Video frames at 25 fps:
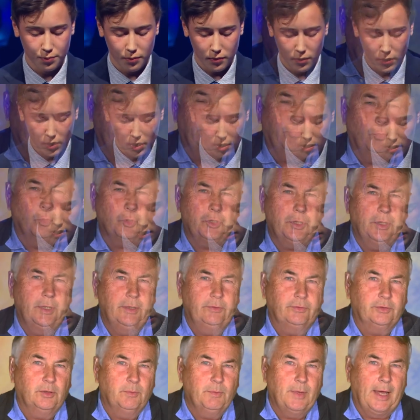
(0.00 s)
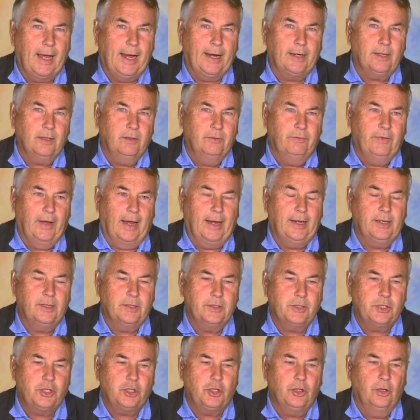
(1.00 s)
Unfortunately, from that
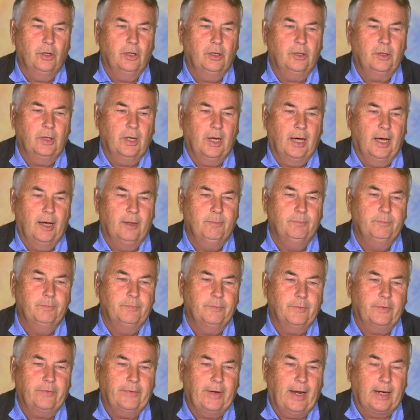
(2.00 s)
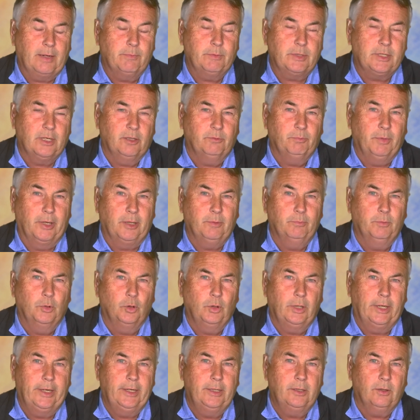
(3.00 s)
event, Stuart um, found himself being
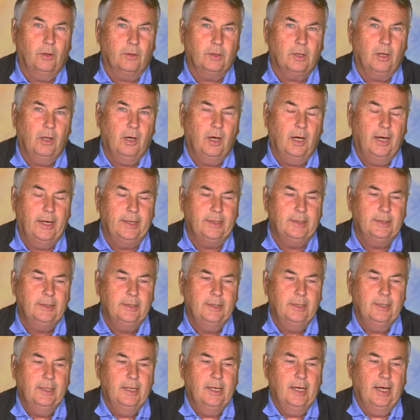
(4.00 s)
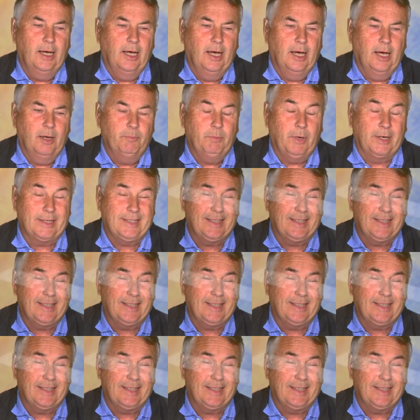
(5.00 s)
bullied online uh, by